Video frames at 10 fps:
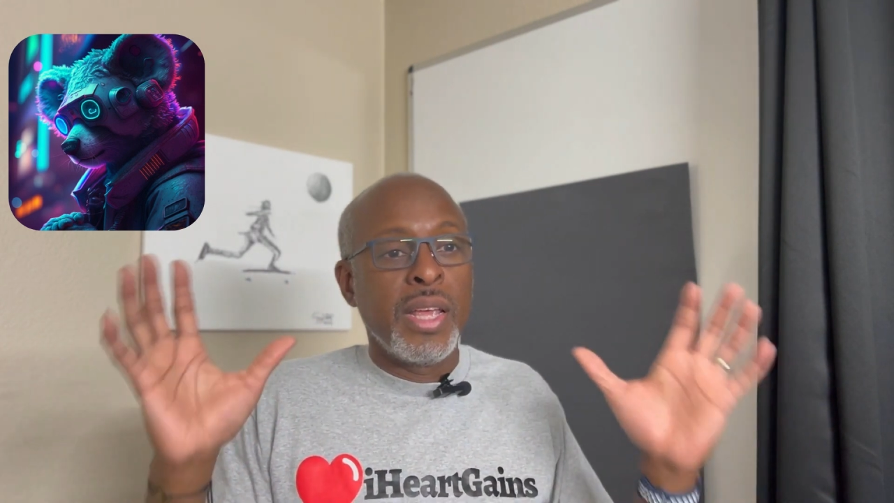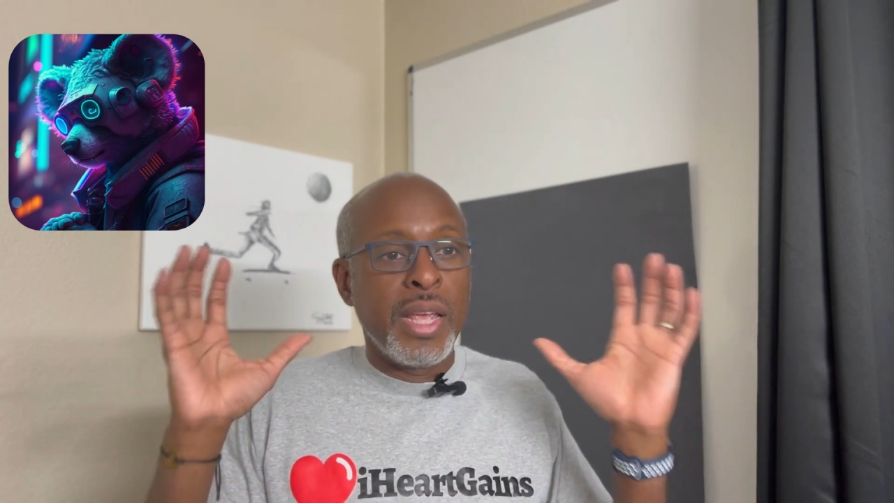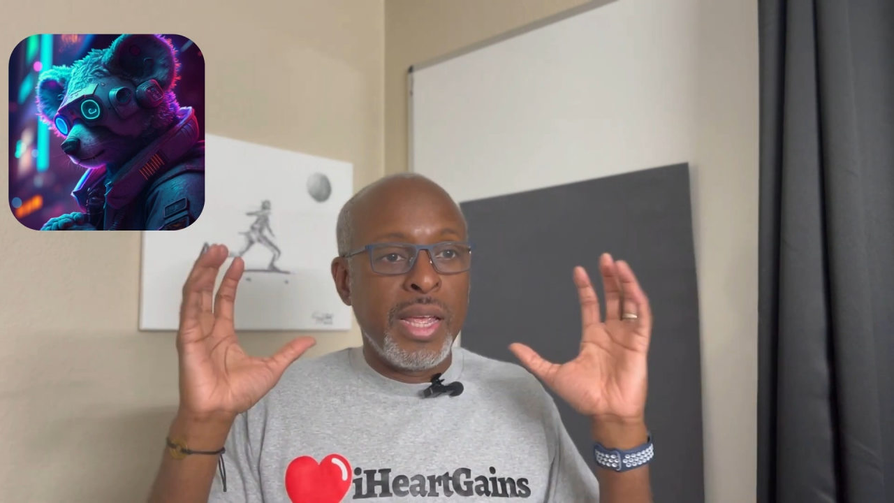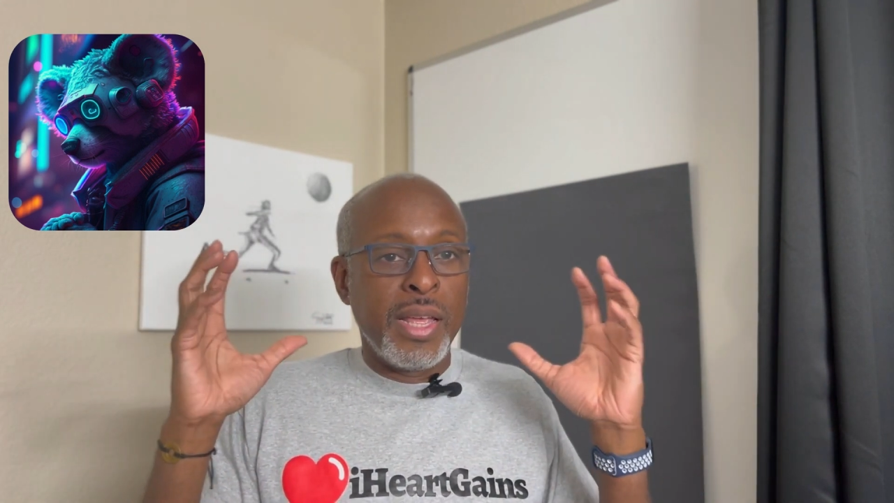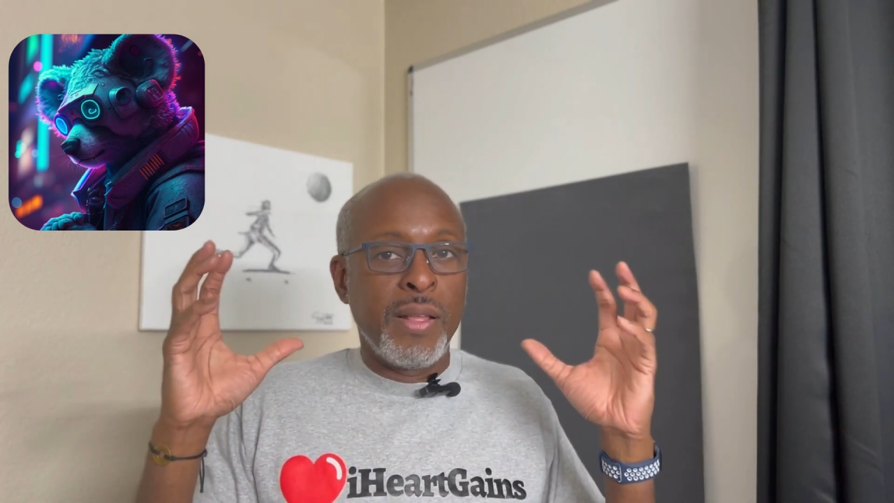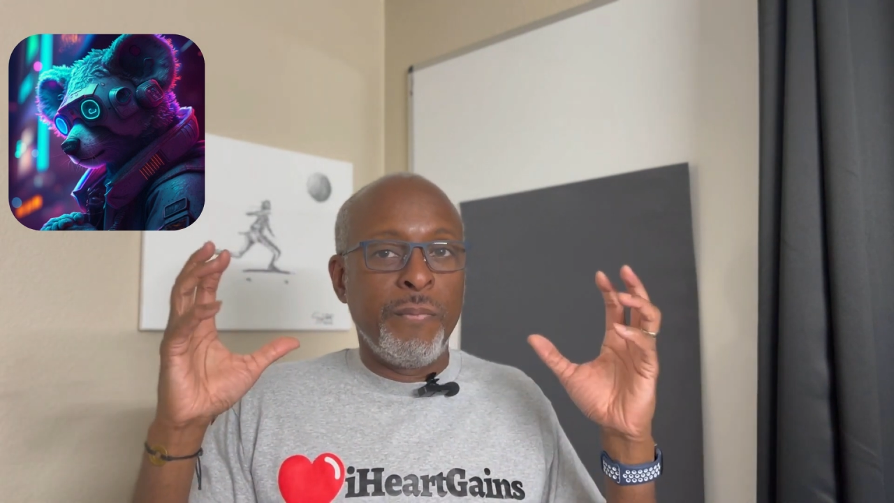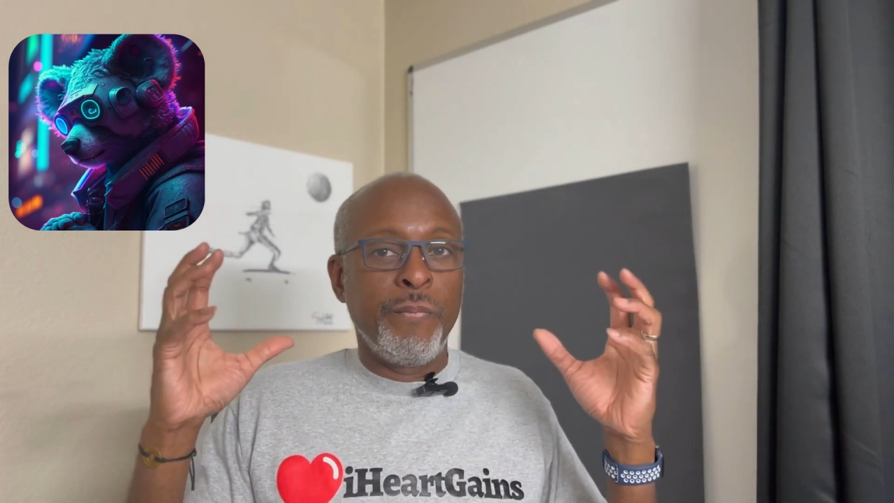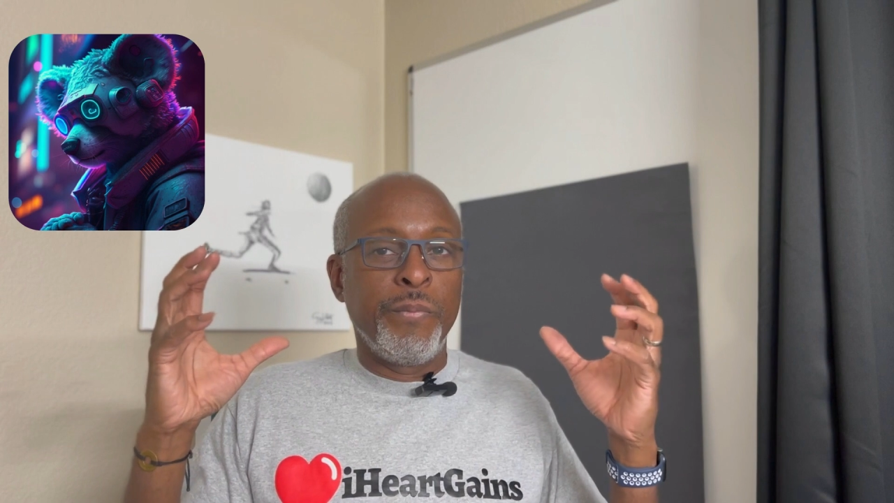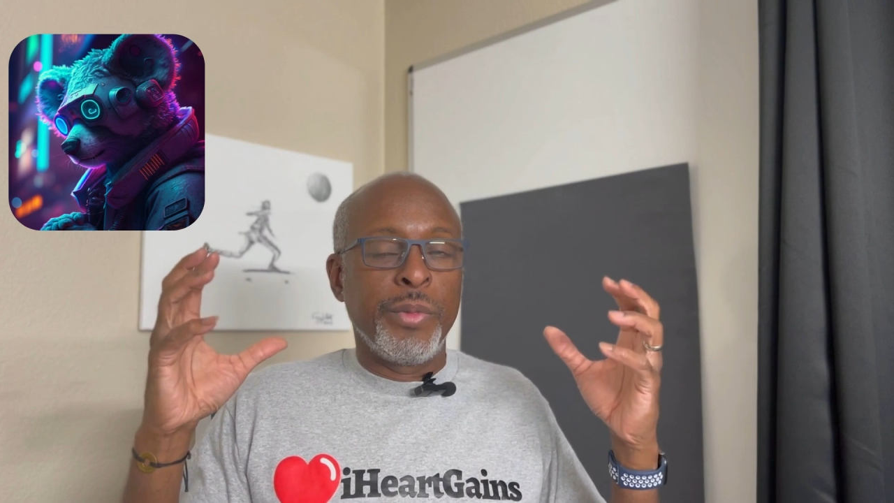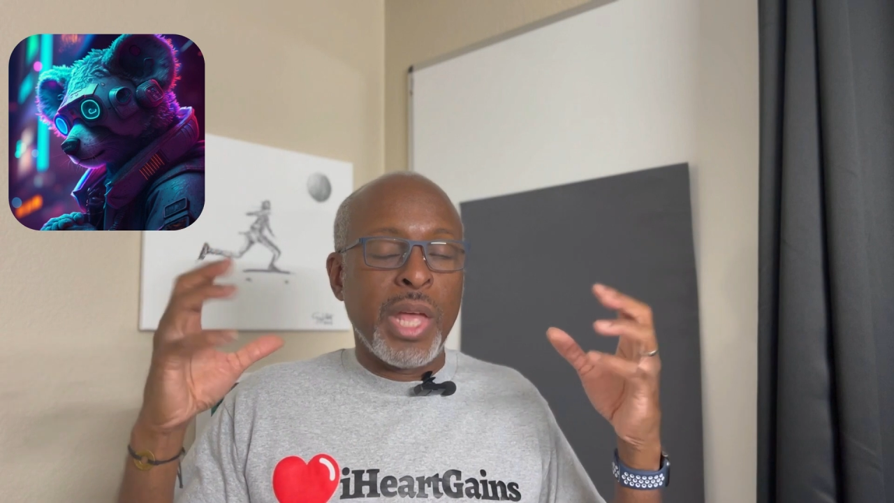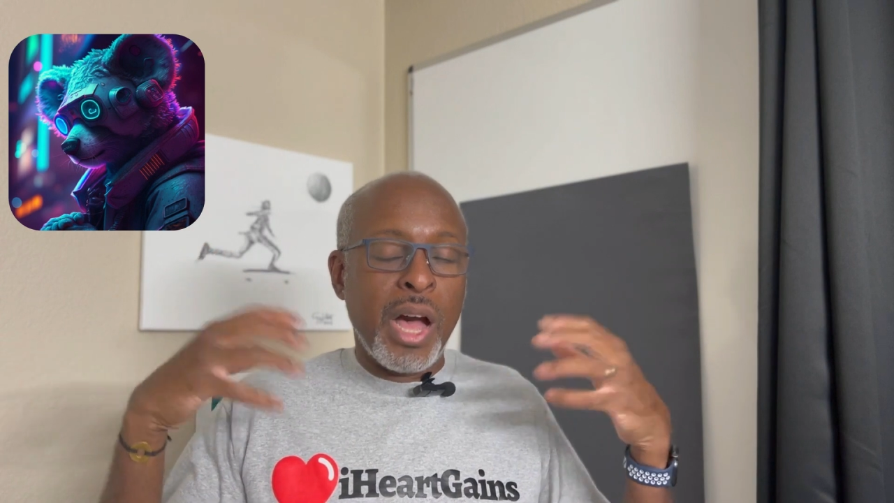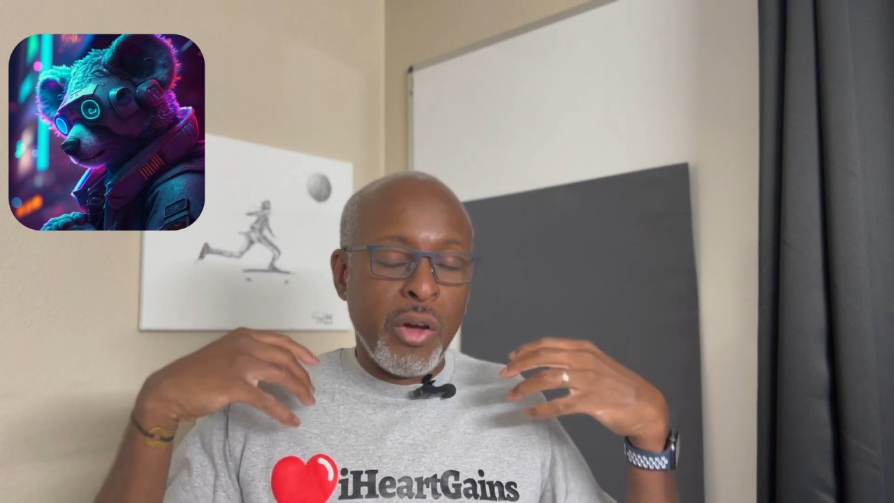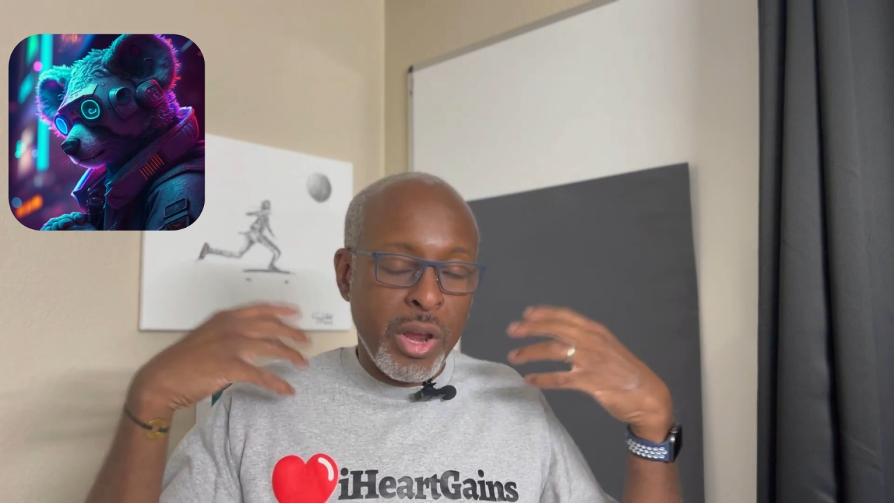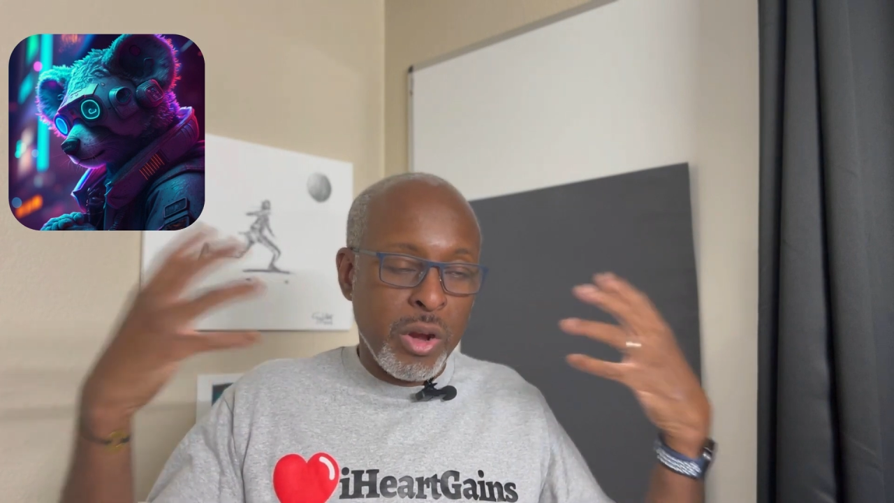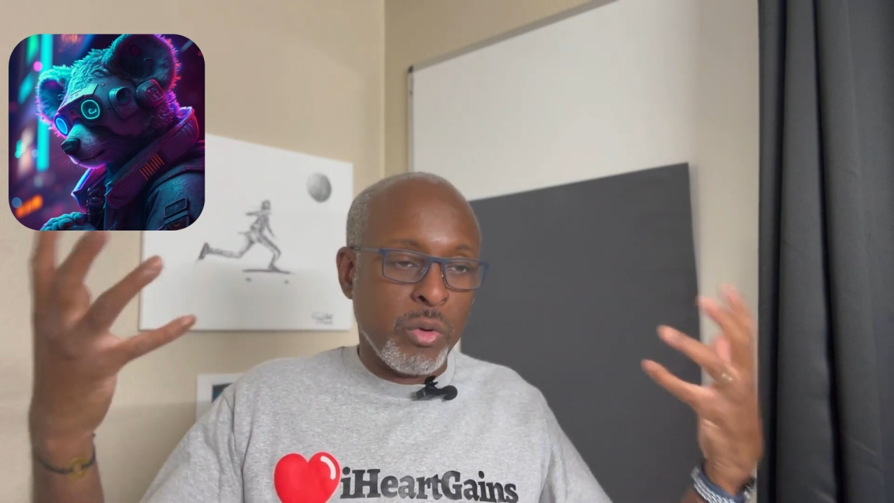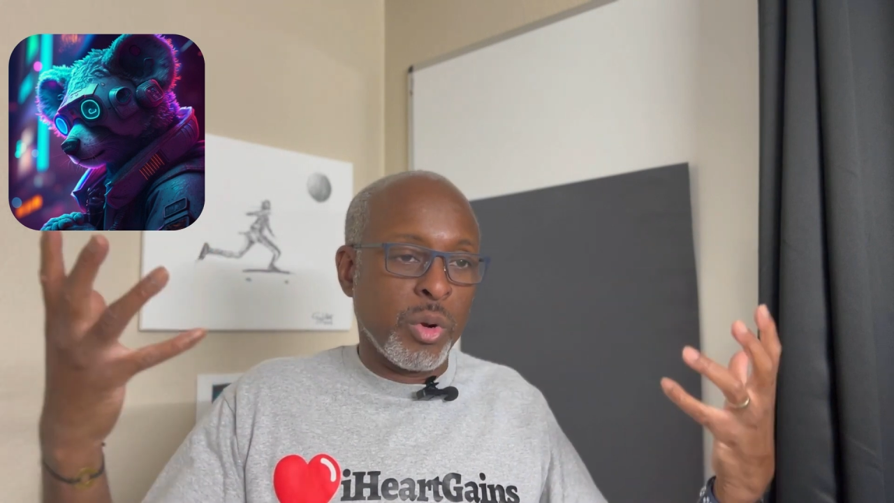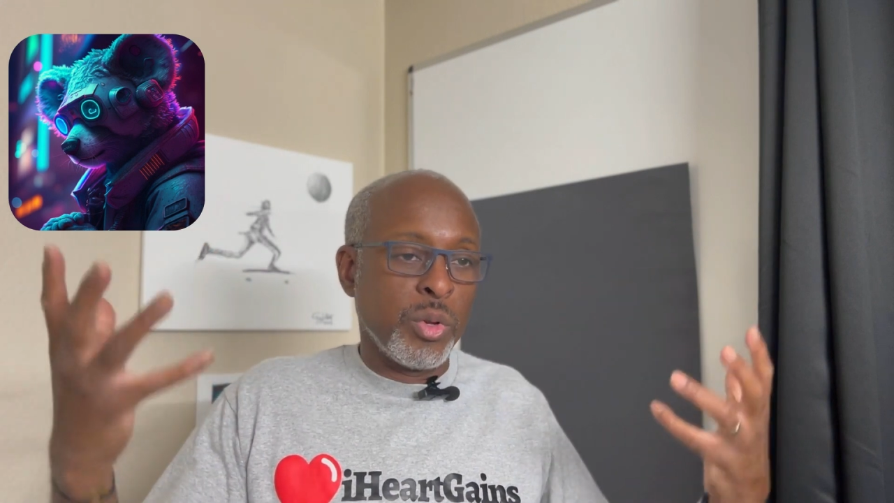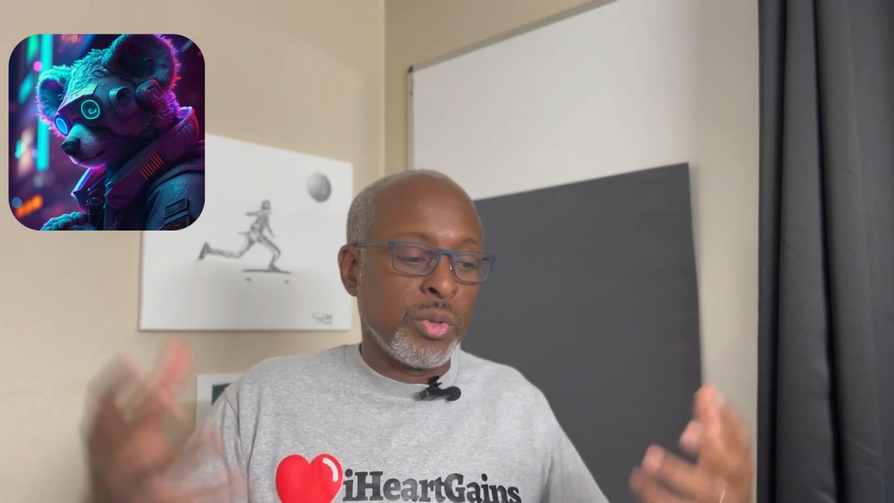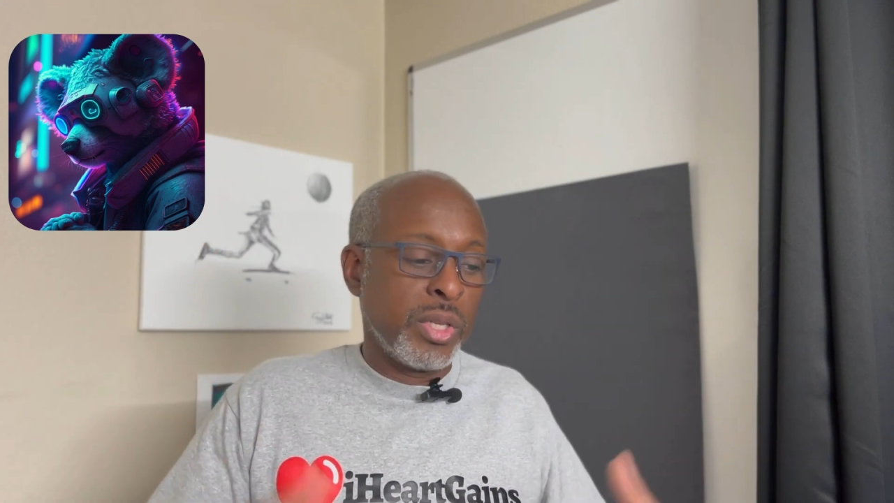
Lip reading: in how hair grows.